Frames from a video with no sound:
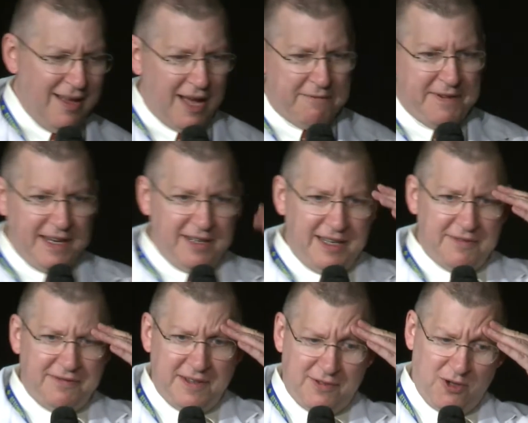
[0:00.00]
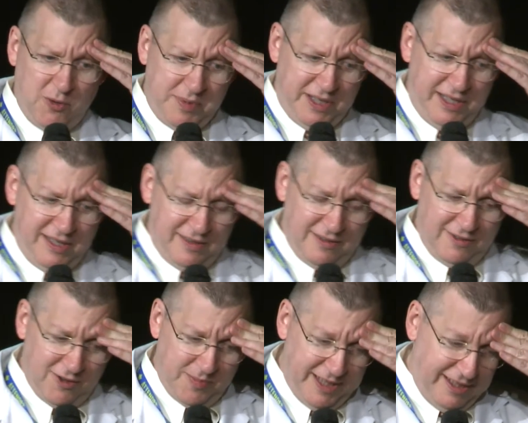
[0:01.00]
I figured if nobody
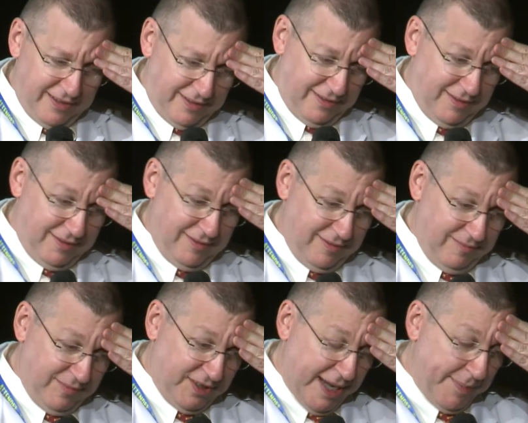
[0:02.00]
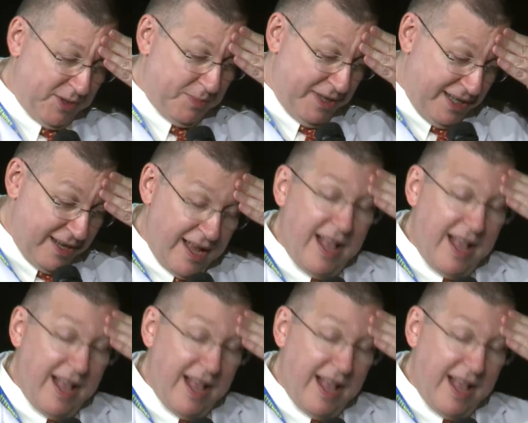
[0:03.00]
stops me,